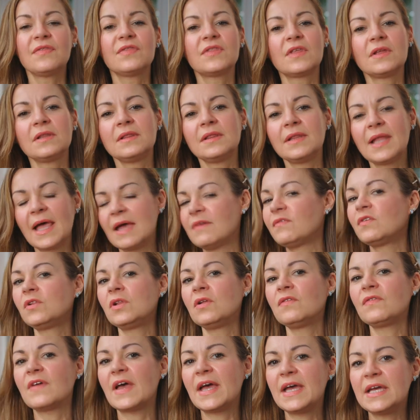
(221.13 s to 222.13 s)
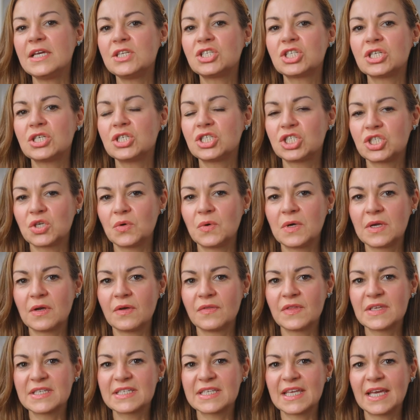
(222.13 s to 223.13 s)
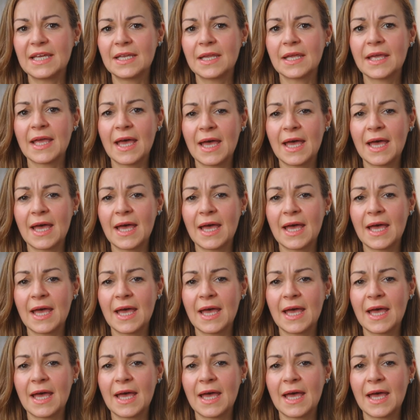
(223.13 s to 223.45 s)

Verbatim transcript: the level of aging showing on the skin